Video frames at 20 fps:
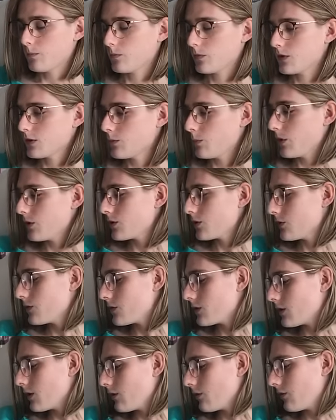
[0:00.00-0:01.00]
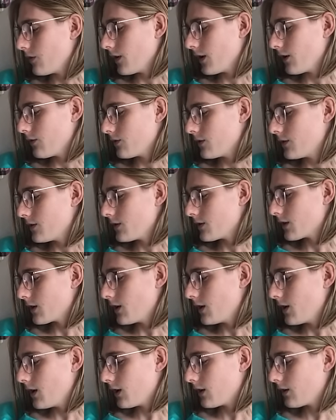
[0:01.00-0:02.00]
There's a bunch of stuff I have to
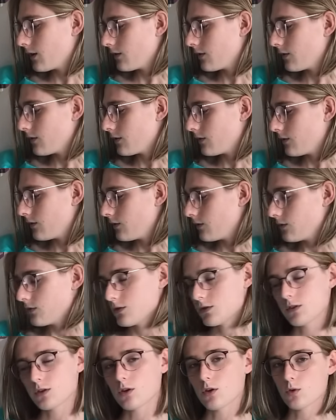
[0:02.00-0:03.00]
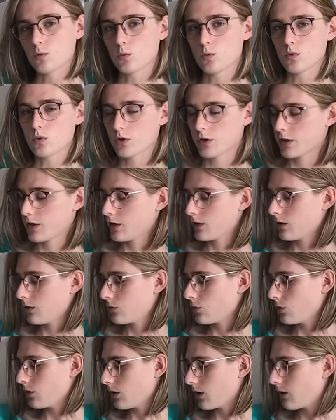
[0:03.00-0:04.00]
disconnect to go walking.
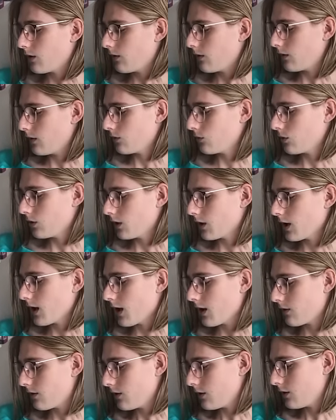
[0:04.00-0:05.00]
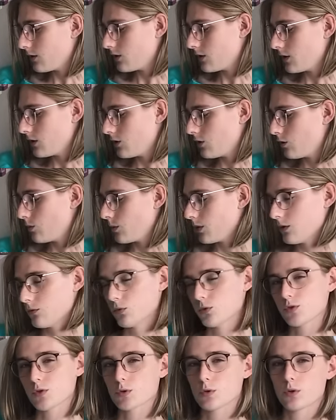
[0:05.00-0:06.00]
I've got a catheter tube, and I've
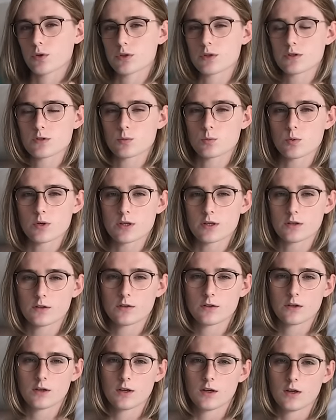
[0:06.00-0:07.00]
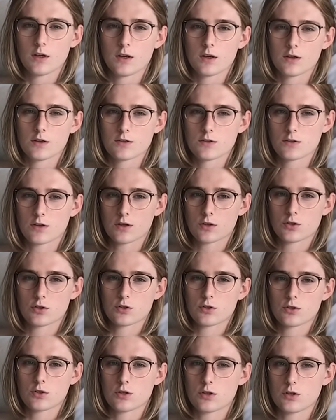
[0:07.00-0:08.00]
also got this weird
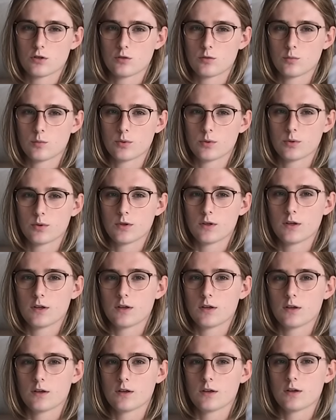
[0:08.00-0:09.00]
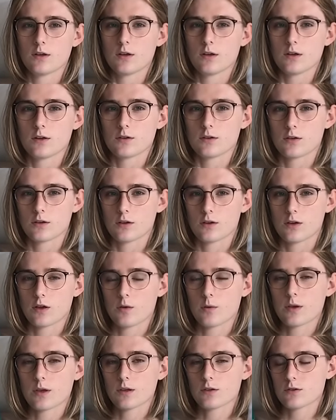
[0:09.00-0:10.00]
suction tube
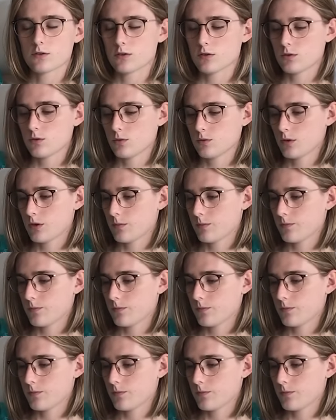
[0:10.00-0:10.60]
going into